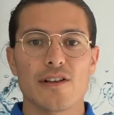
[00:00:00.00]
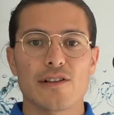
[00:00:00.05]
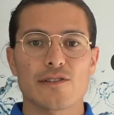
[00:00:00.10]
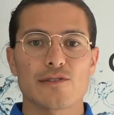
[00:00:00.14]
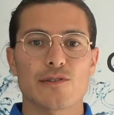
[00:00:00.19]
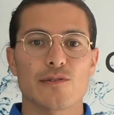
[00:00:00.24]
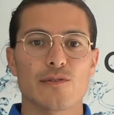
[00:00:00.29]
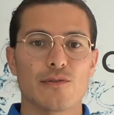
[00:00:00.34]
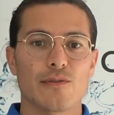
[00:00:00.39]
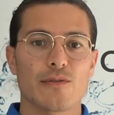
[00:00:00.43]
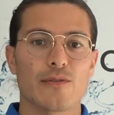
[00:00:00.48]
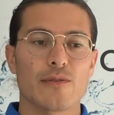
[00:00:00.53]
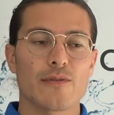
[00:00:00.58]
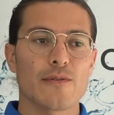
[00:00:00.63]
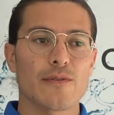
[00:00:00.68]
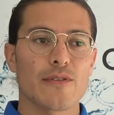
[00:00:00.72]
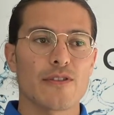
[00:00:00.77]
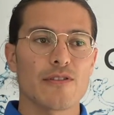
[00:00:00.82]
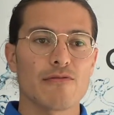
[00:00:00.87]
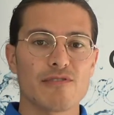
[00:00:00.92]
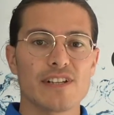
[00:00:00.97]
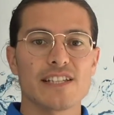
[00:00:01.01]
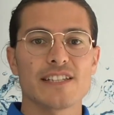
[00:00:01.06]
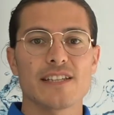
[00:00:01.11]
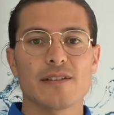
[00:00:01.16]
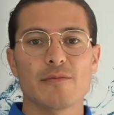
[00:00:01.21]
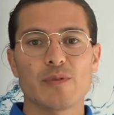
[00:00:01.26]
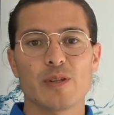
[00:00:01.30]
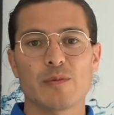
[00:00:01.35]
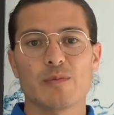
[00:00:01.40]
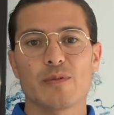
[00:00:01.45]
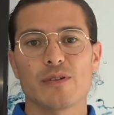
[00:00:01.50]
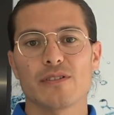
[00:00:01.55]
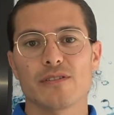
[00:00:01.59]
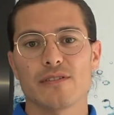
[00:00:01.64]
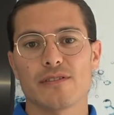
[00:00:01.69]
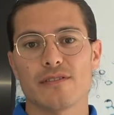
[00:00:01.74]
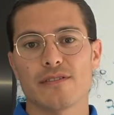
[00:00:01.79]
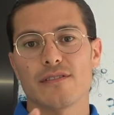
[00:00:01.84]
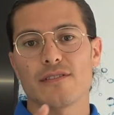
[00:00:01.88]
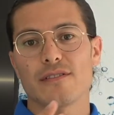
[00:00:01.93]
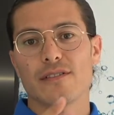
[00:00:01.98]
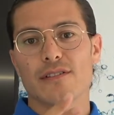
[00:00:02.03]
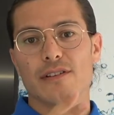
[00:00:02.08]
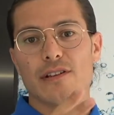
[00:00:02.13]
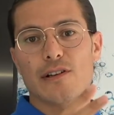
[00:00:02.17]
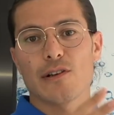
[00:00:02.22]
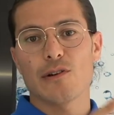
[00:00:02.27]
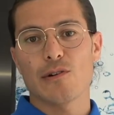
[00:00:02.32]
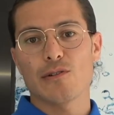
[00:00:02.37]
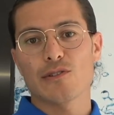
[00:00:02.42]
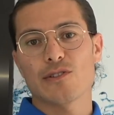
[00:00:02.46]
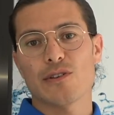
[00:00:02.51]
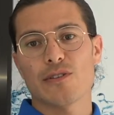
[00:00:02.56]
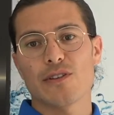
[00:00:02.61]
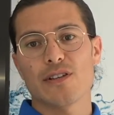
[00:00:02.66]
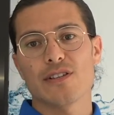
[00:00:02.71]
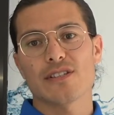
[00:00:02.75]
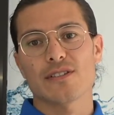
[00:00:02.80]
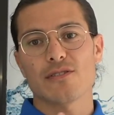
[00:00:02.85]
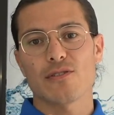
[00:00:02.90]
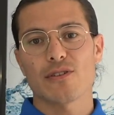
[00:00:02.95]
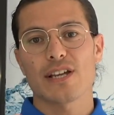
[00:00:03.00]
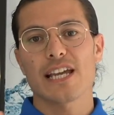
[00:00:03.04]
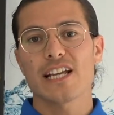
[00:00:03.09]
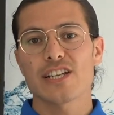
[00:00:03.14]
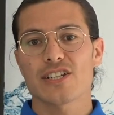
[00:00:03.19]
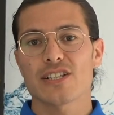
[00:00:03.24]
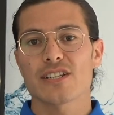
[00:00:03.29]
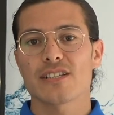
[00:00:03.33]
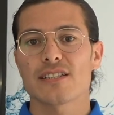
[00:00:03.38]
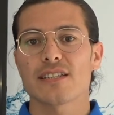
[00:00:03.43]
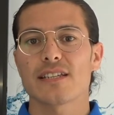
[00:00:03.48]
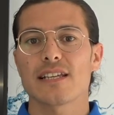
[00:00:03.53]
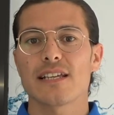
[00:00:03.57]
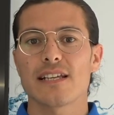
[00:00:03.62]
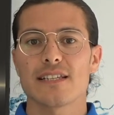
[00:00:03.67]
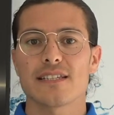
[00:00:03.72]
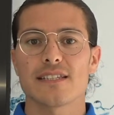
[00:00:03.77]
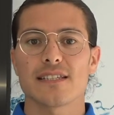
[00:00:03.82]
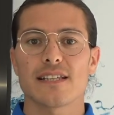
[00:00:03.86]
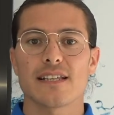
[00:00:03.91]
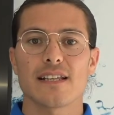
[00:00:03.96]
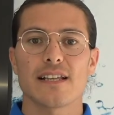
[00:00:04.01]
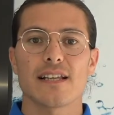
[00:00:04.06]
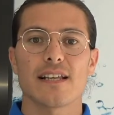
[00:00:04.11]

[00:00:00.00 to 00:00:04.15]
So the reason people go to these locations is